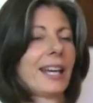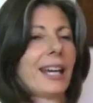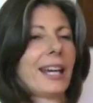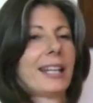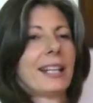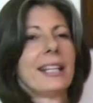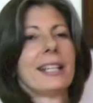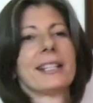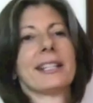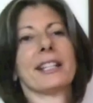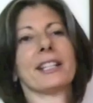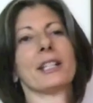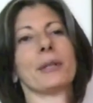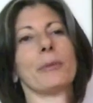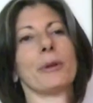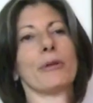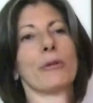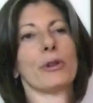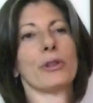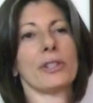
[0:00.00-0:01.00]
And he said to
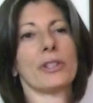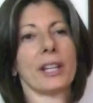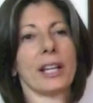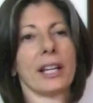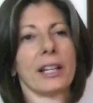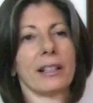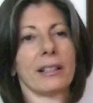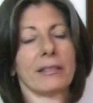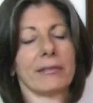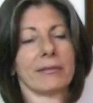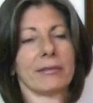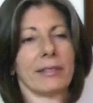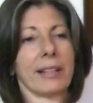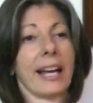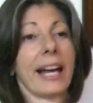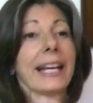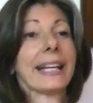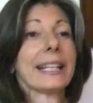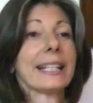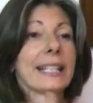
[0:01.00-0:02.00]
me, "Roseanne,
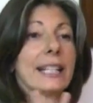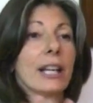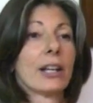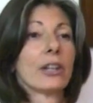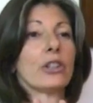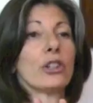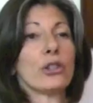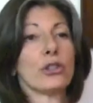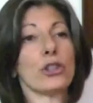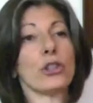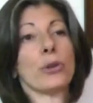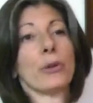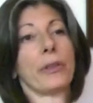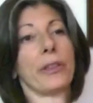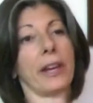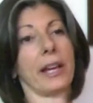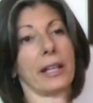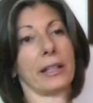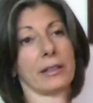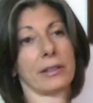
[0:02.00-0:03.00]
I can tell you 2
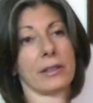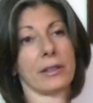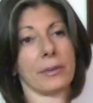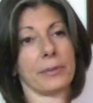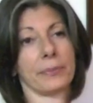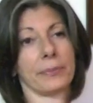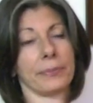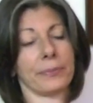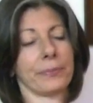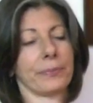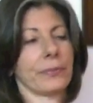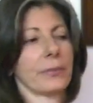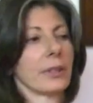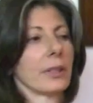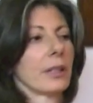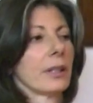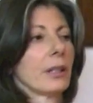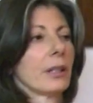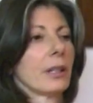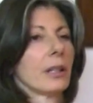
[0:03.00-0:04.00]
things.
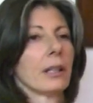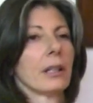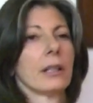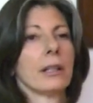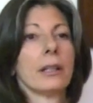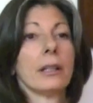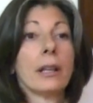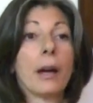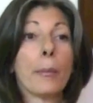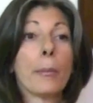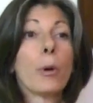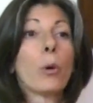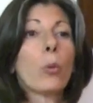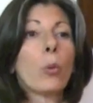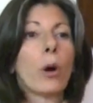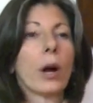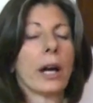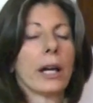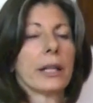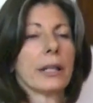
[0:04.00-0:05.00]
Number
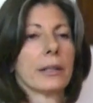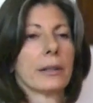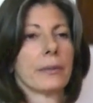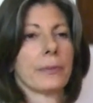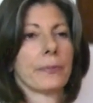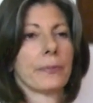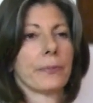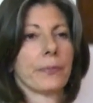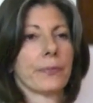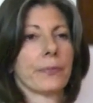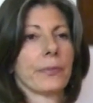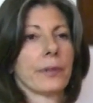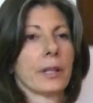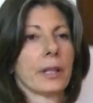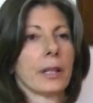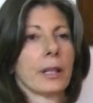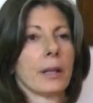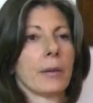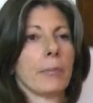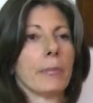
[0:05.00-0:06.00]
1,
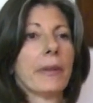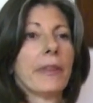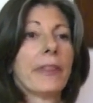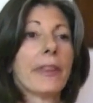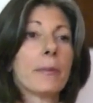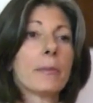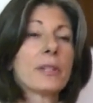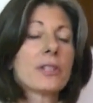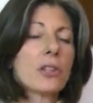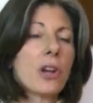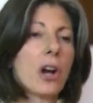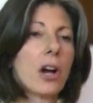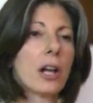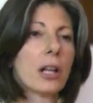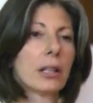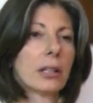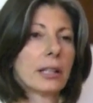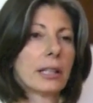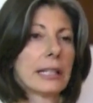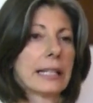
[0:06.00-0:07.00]

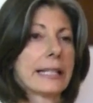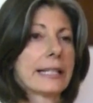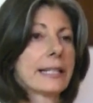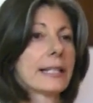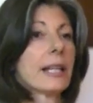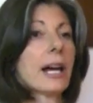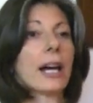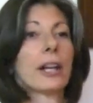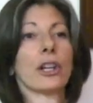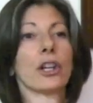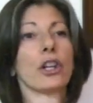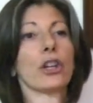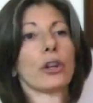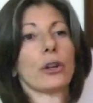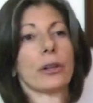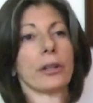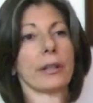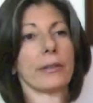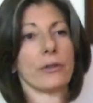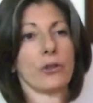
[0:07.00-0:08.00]
Methimazole is not a curative